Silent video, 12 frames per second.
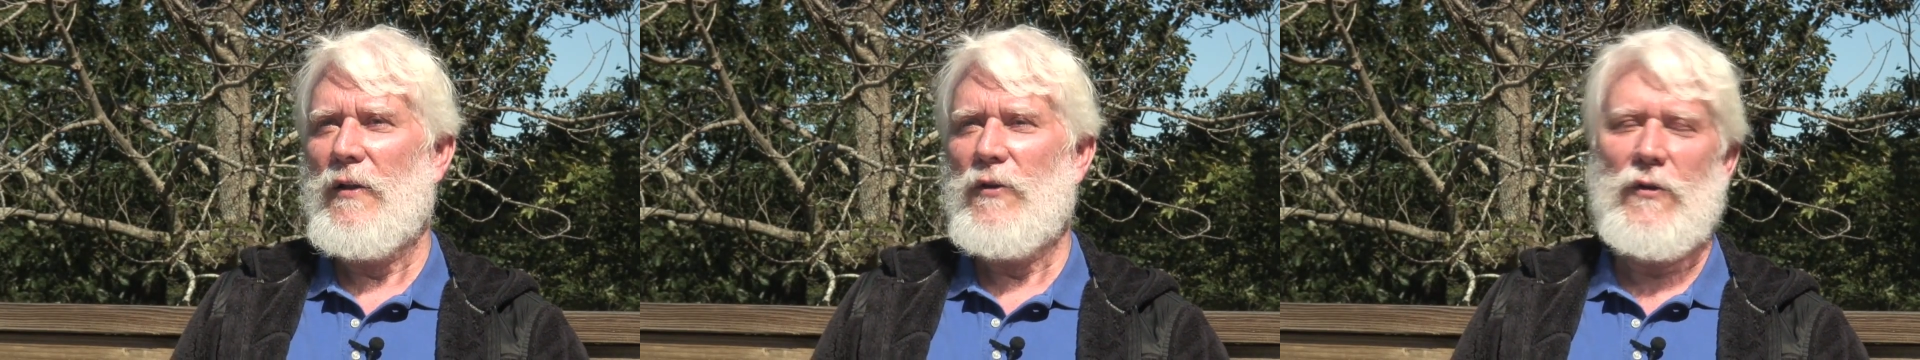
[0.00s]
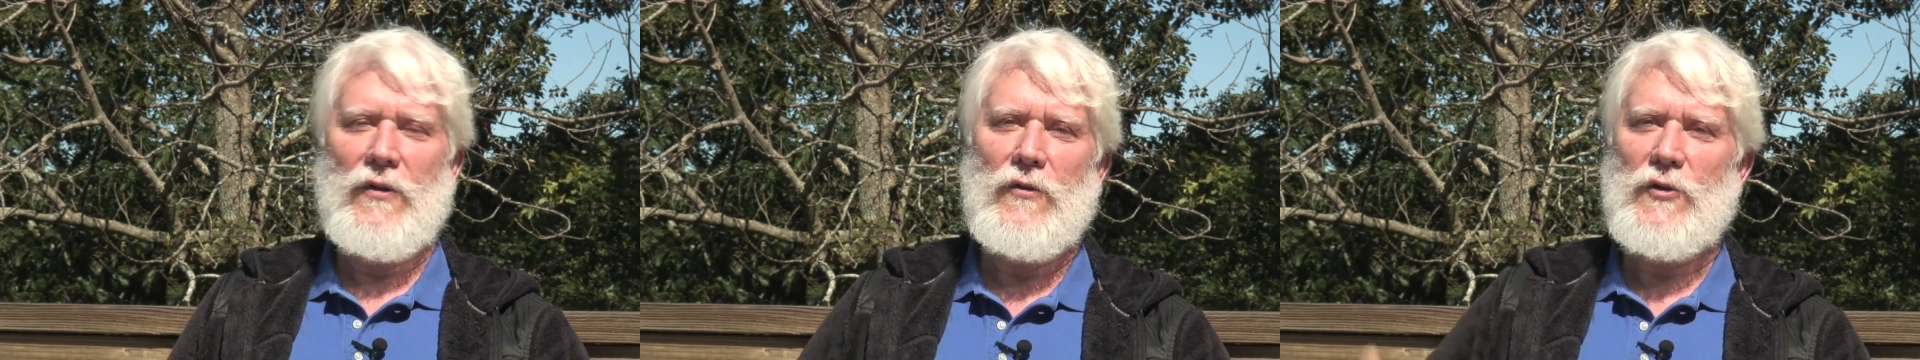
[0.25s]

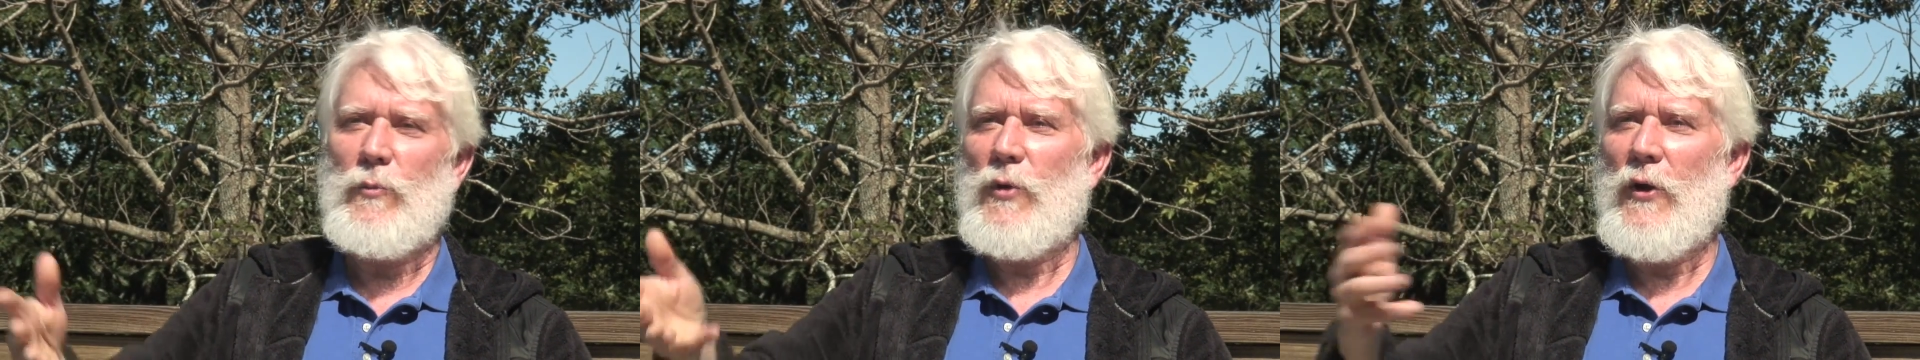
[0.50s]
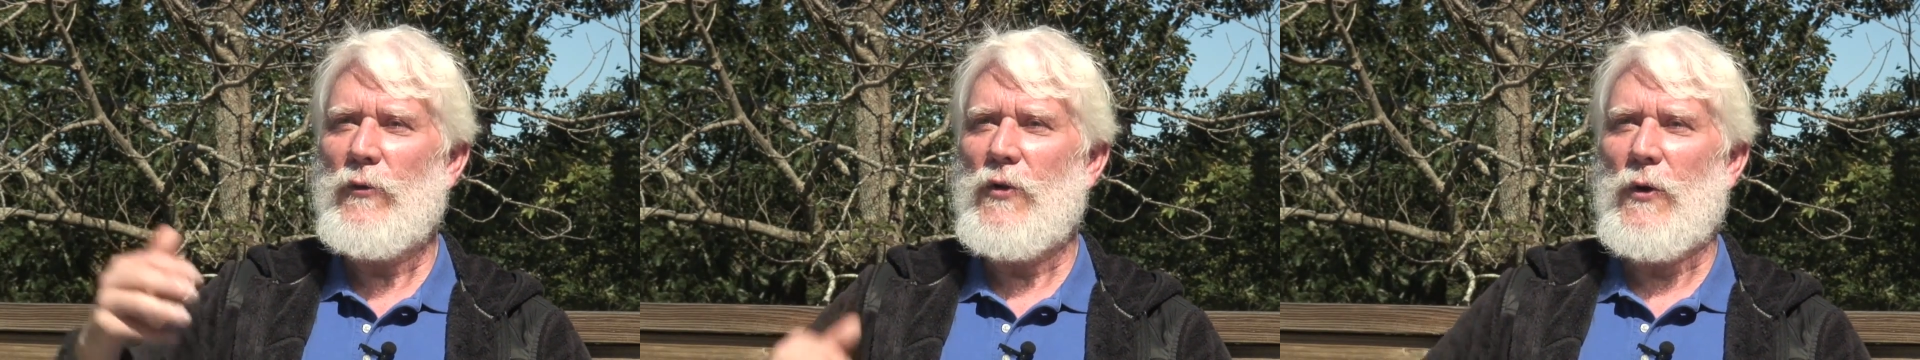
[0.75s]
You can use a
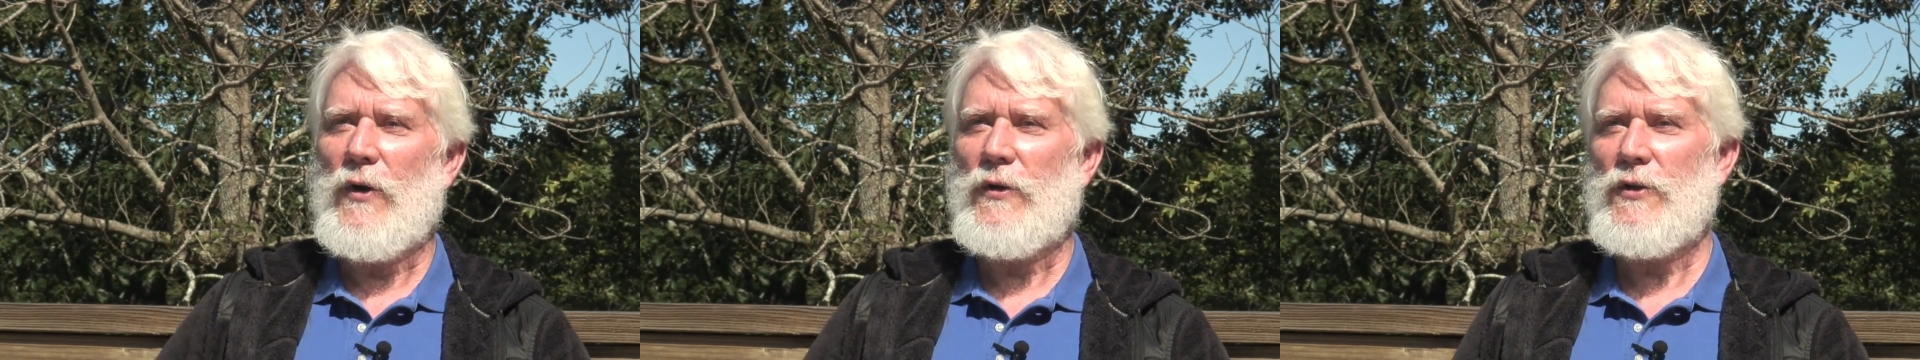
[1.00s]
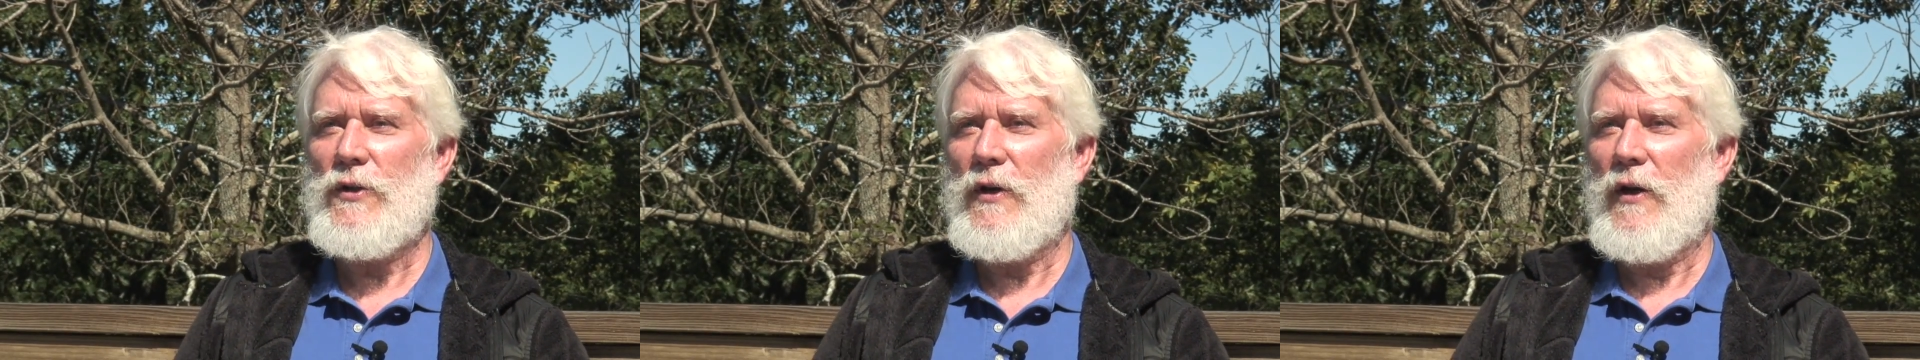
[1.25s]

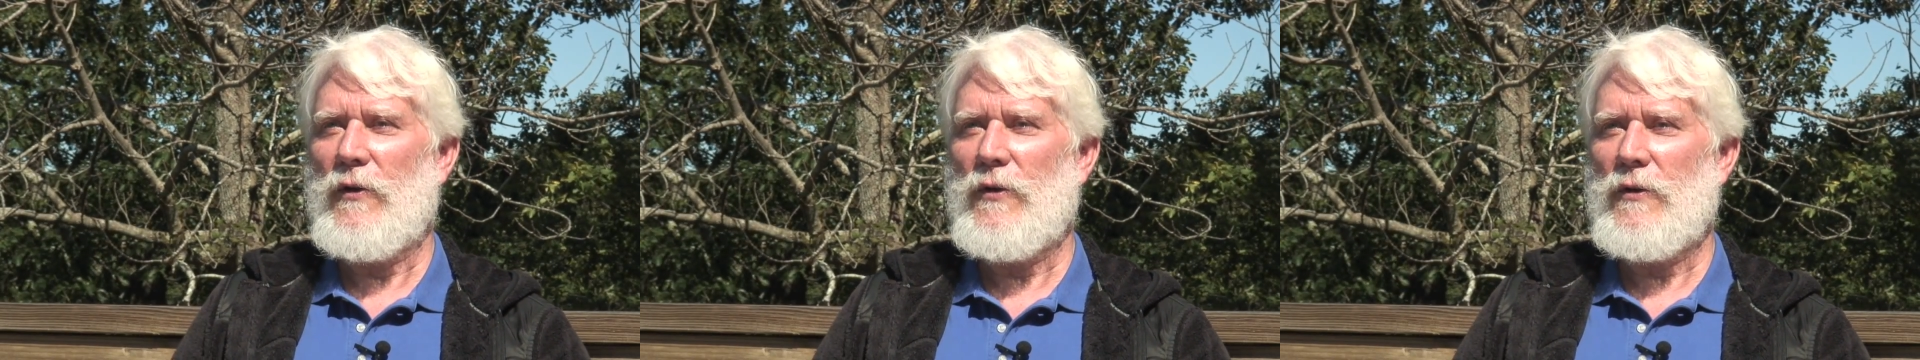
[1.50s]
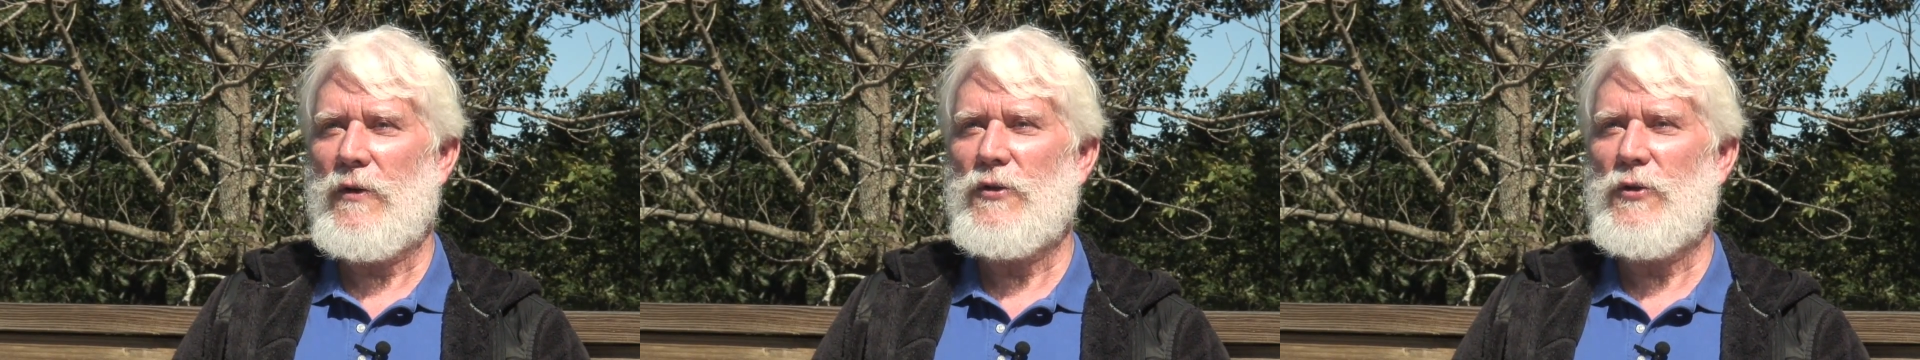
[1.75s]
blowtorch,
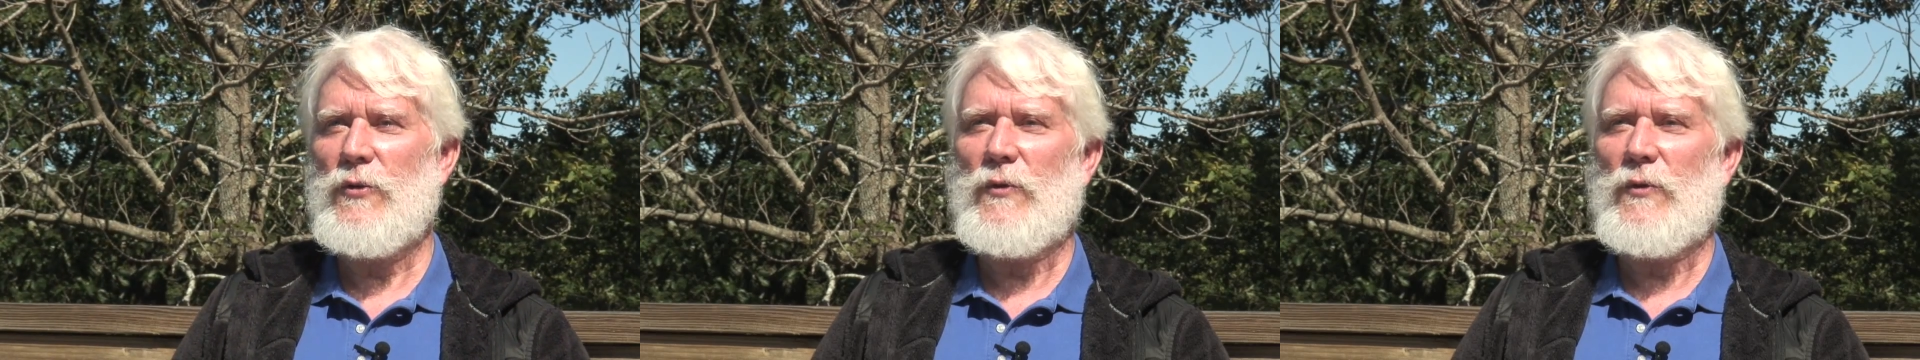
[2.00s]
you can shoot